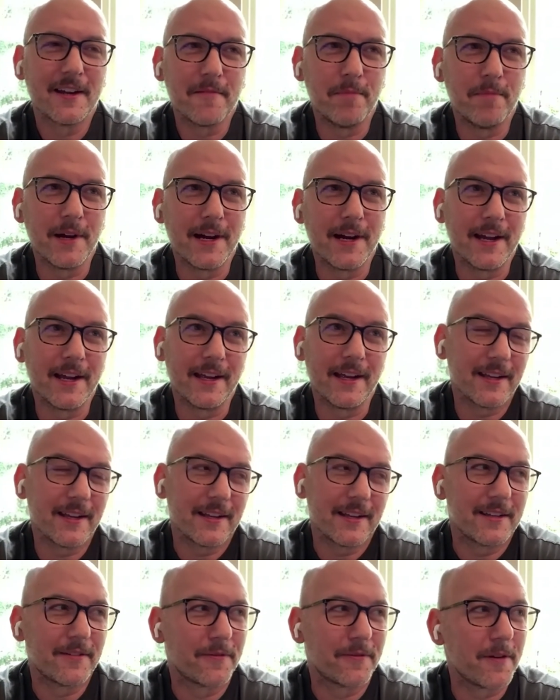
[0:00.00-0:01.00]
But
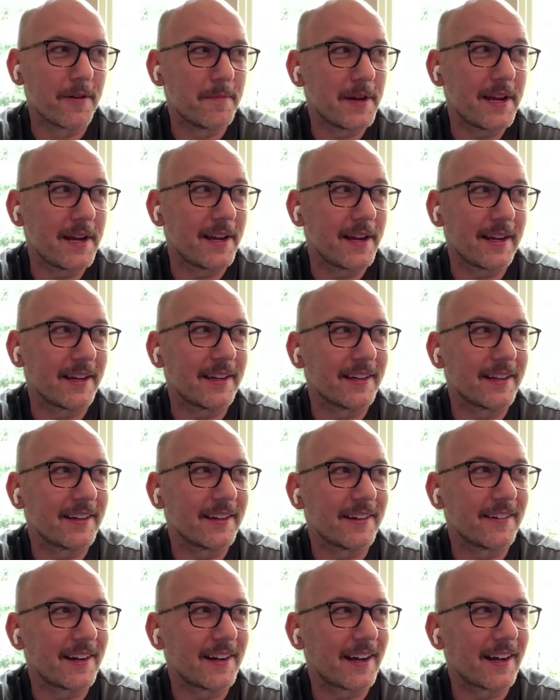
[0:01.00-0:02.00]
for me,
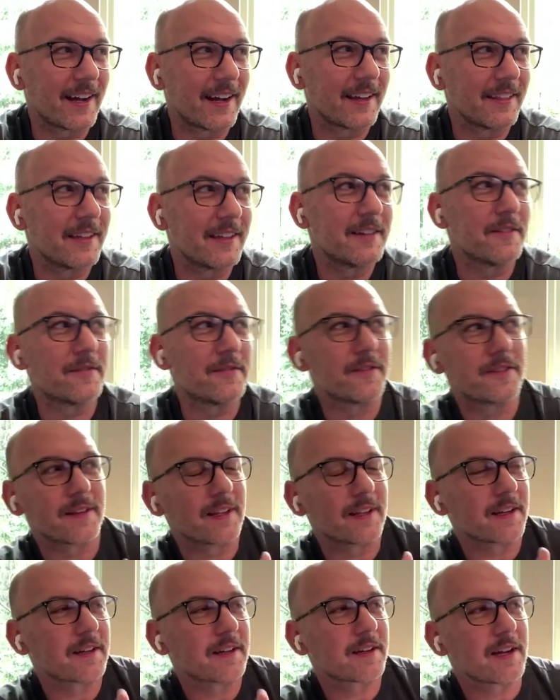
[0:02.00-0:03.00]
I love
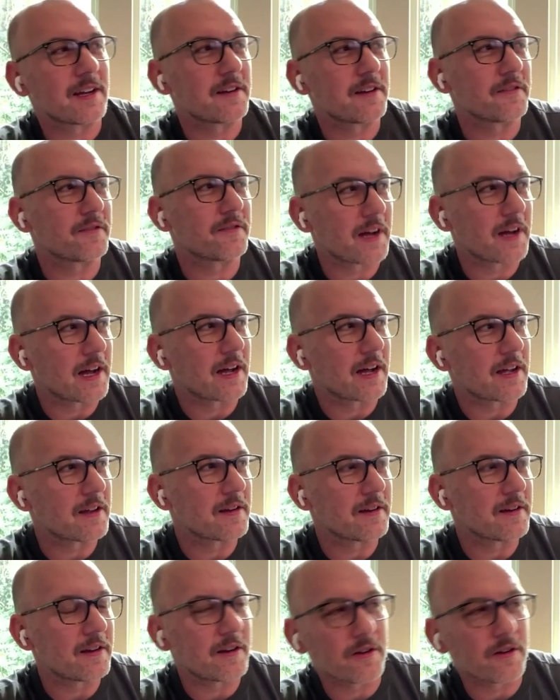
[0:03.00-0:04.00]
like kind of not
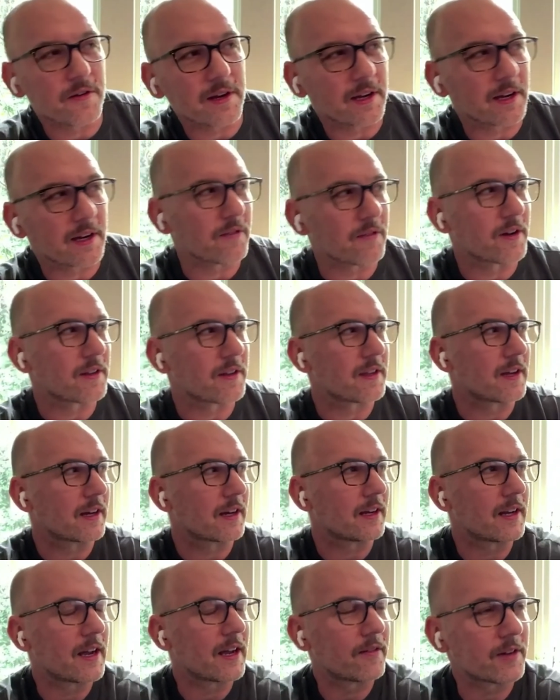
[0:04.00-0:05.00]
knowing everything
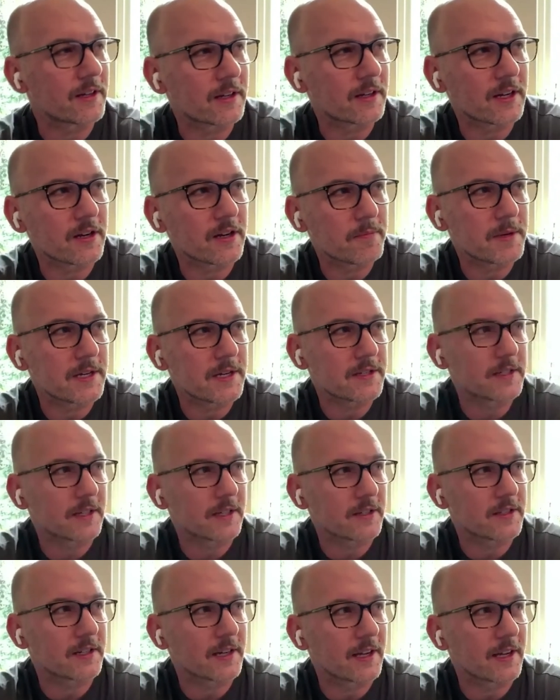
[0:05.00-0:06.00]
and having to kind of piece
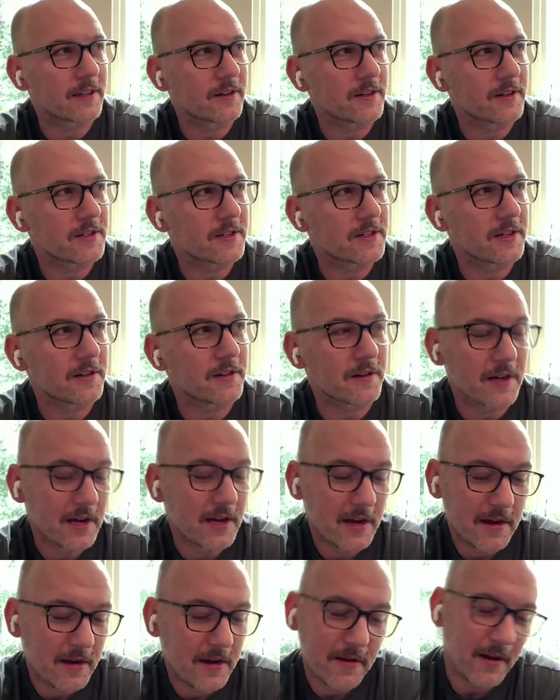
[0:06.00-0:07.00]
things together. So
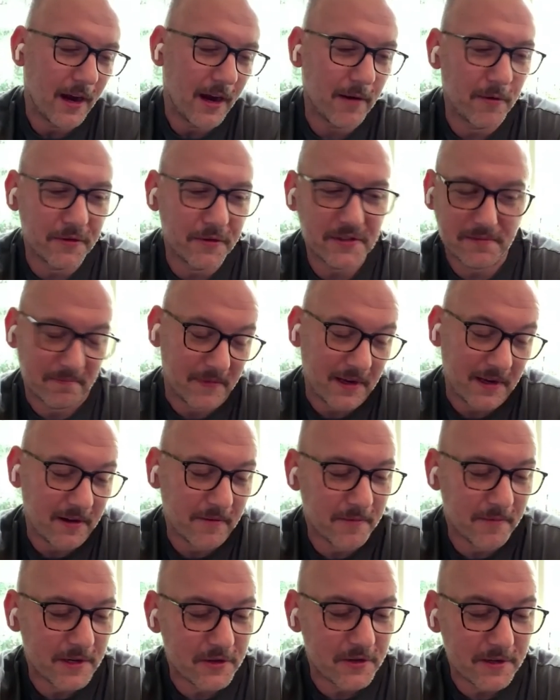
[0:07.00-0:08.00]
I won't,
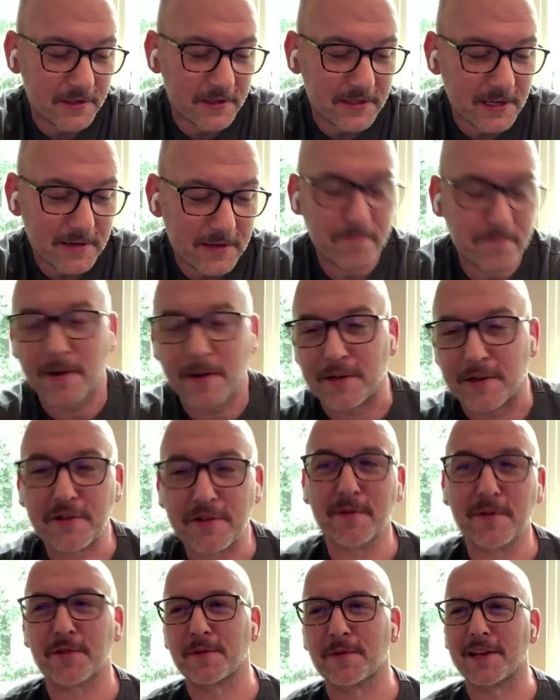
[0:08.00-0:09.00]
we shouldn't say probably
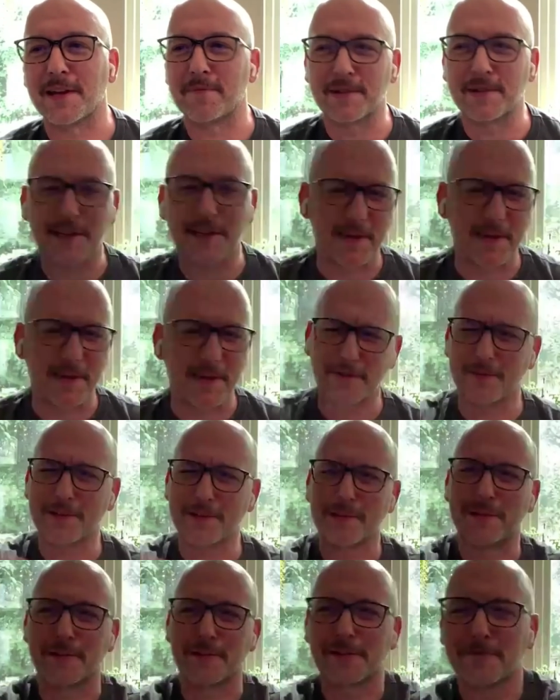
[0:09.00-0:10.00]
too much on that, but yeah, 200
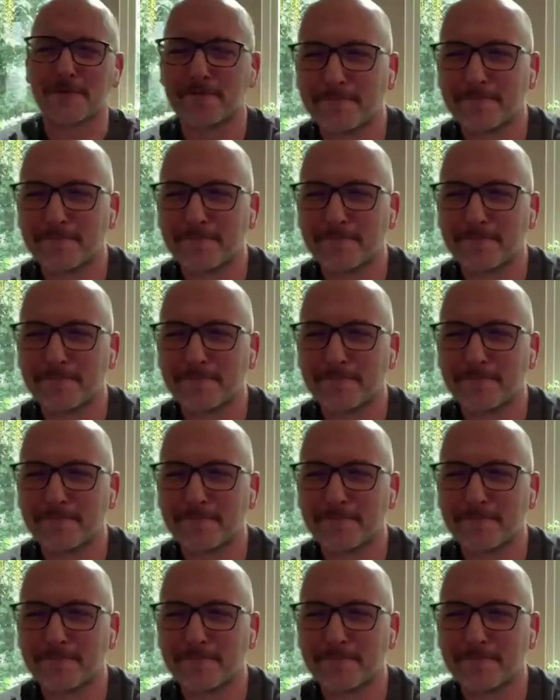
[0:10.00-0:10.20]
years.